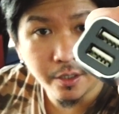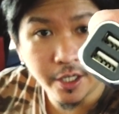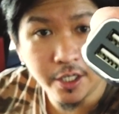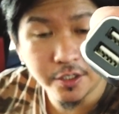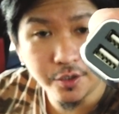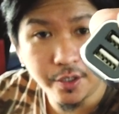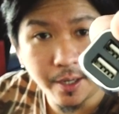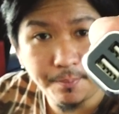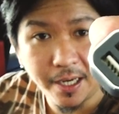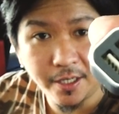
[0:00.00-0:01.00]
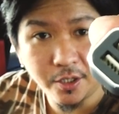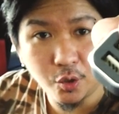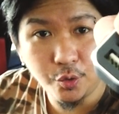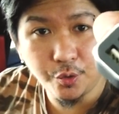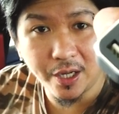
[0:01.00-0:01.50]
Okay, so you can plug in
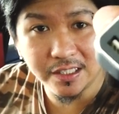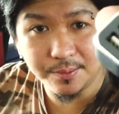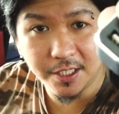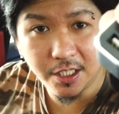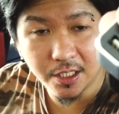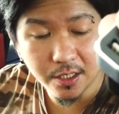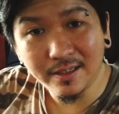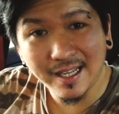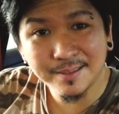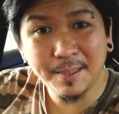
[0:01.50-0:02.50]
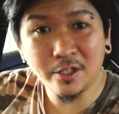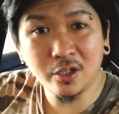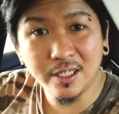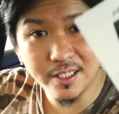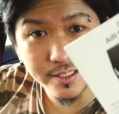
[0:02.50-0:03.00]
two USB. Last but
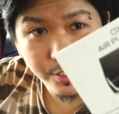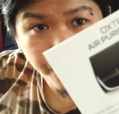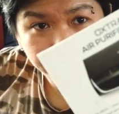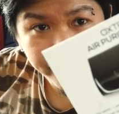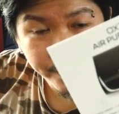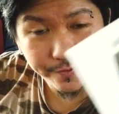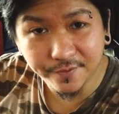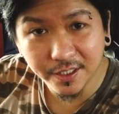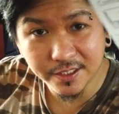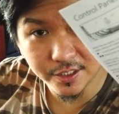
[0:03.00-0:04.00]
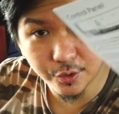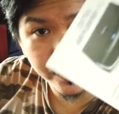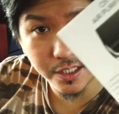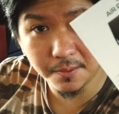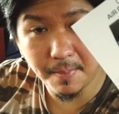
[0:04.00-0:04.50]
not least, you receive this
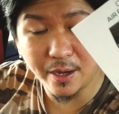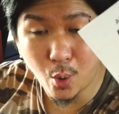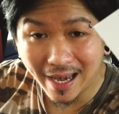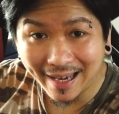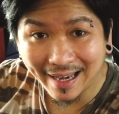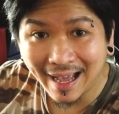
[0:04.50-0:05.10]
user manual.